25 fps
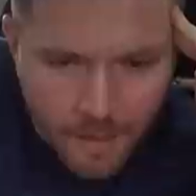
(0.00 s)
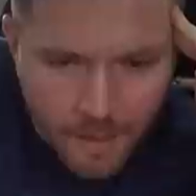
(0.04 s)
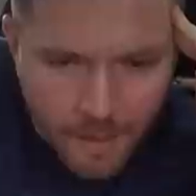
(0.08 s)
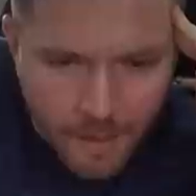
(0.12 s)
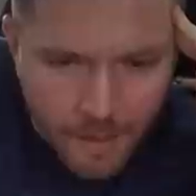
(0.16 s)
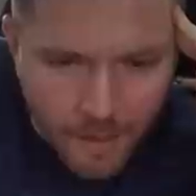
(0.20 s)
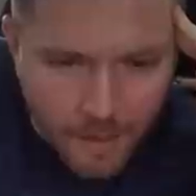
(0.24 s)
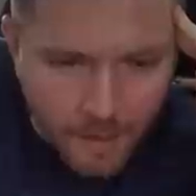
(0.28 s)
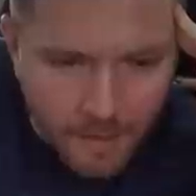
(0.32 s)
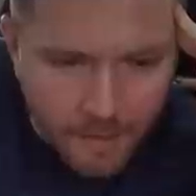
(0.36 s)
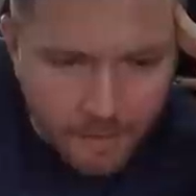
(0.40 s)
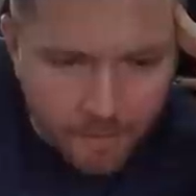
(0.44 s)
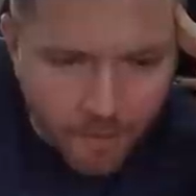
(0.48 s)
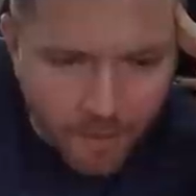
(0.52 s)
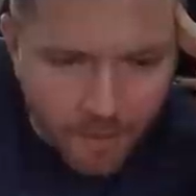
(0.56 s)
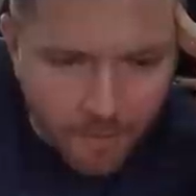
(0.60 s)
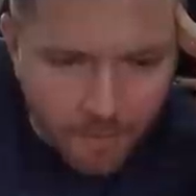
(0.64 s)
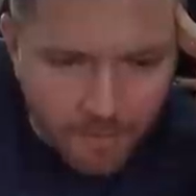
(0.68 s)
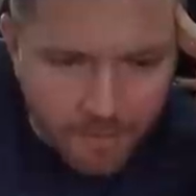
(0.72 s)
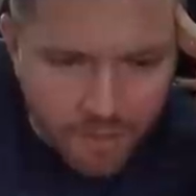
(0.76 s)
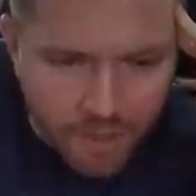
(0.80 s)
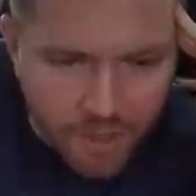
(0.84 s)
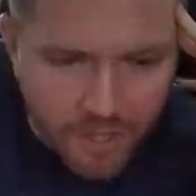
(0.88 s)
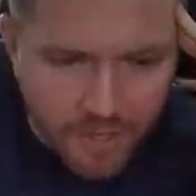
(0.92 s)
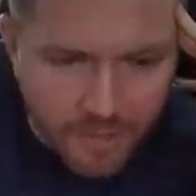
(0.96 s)
Uh,
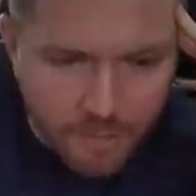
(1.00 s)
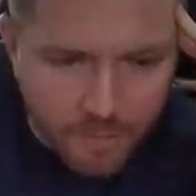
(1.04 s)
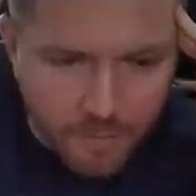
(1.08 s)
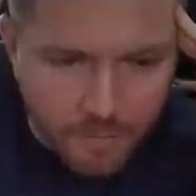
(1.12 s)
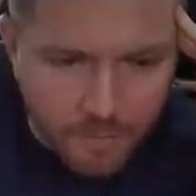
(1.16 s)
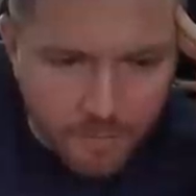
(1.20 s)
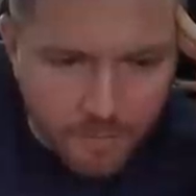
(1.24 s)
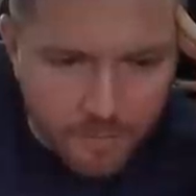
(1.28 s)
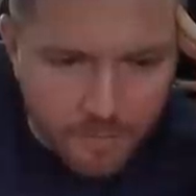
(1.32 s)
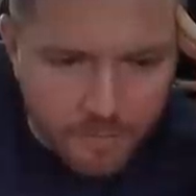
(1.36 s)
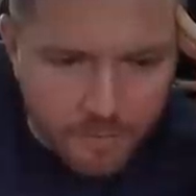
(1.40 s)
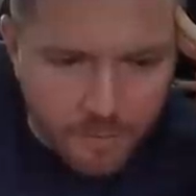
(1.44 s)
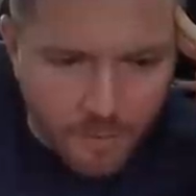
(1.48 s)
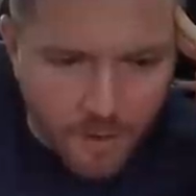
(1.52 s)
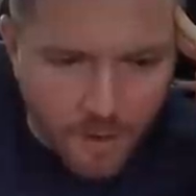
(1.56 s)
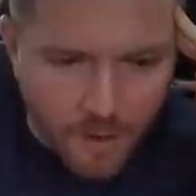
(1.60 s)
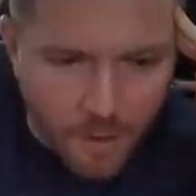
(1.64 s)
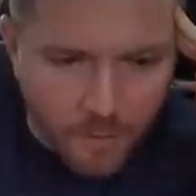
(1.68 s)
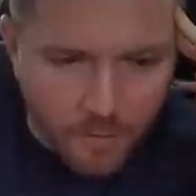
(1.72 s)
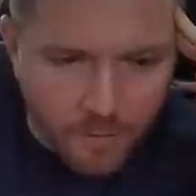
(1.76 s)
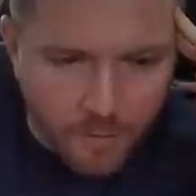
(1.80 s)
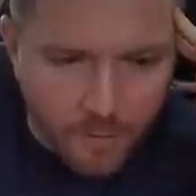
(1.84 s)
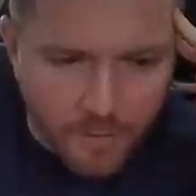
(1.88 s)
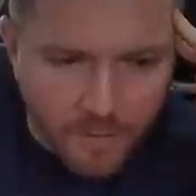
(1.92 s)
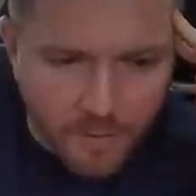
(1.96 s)
incredibly cheap to
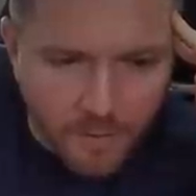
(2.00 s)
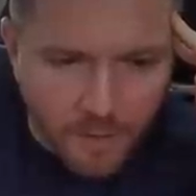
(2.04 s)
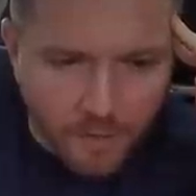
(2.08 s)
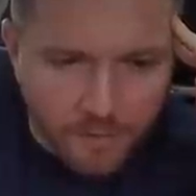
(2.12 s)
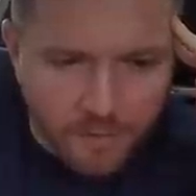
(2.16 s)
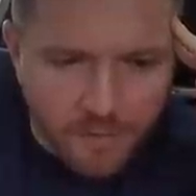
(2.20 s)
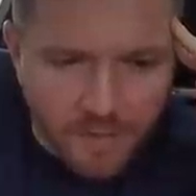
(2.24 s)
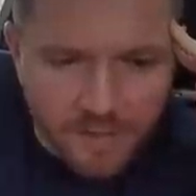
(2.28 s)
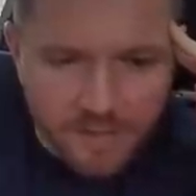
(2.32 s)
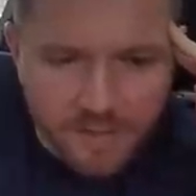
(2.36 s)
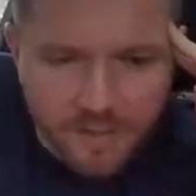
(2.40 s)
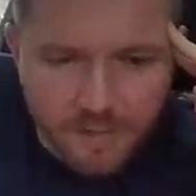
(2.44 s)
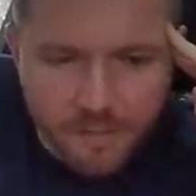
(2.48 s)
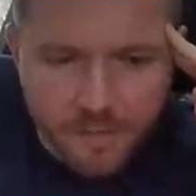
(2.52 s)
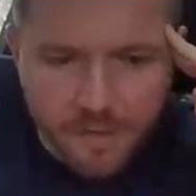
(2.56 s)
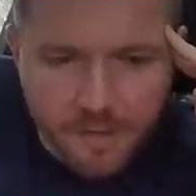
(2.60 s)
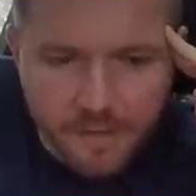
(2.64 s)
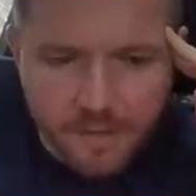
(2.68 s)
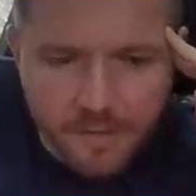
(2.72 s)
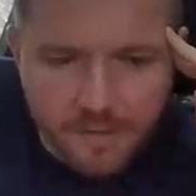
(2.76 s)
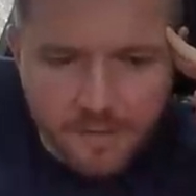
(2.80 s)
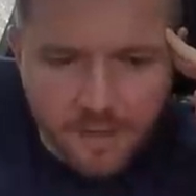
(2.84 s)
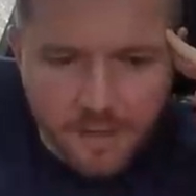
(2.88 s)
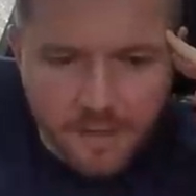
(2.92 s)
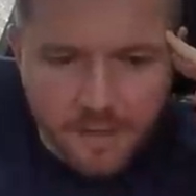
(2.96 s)
own, with a lot of tasty
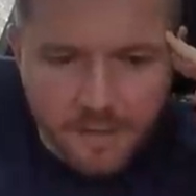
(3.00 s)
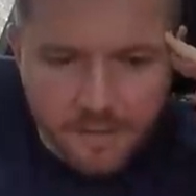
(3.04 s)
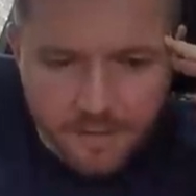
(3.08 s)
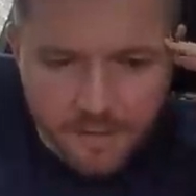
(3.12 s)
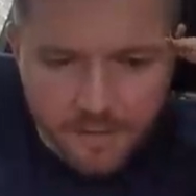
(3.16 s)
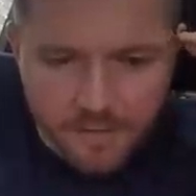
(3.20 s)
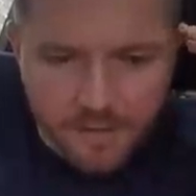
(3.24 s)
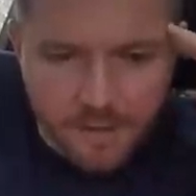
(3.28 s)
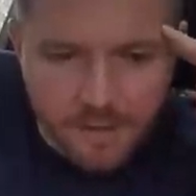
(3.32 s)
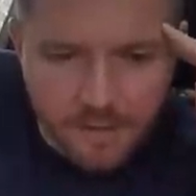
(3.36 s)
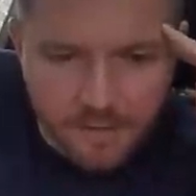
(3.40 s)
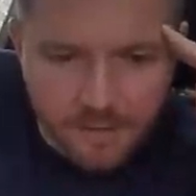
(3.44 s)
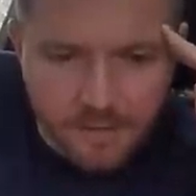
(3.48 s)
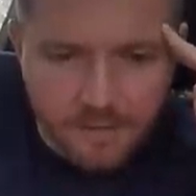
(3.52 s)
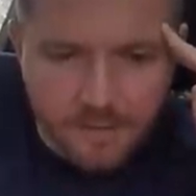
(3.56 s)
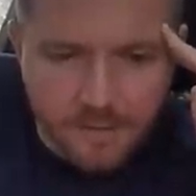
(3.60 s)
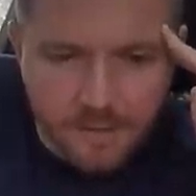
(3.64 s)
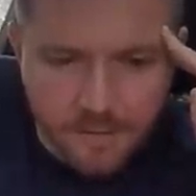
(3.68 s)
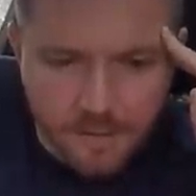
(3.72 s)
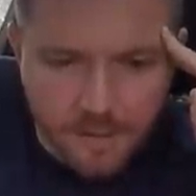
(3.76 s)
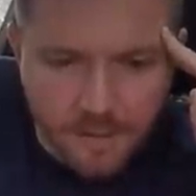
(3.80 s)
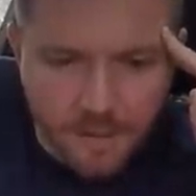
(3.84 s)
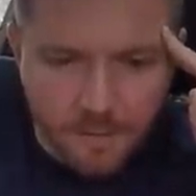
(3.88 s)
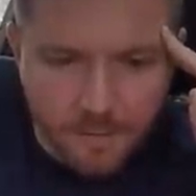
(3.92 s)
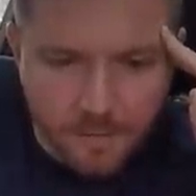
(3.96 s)
features like heated seats, heated,
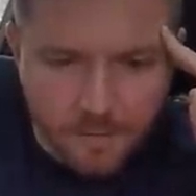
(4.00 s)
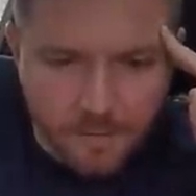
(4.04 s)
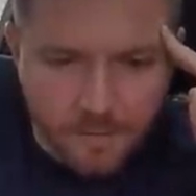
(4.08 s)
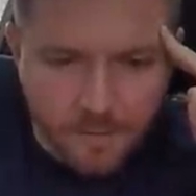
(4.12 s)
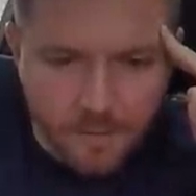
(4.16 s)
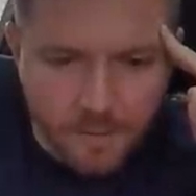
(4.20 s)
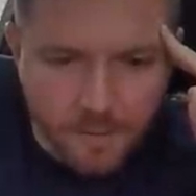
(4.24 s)
yeah, yeah,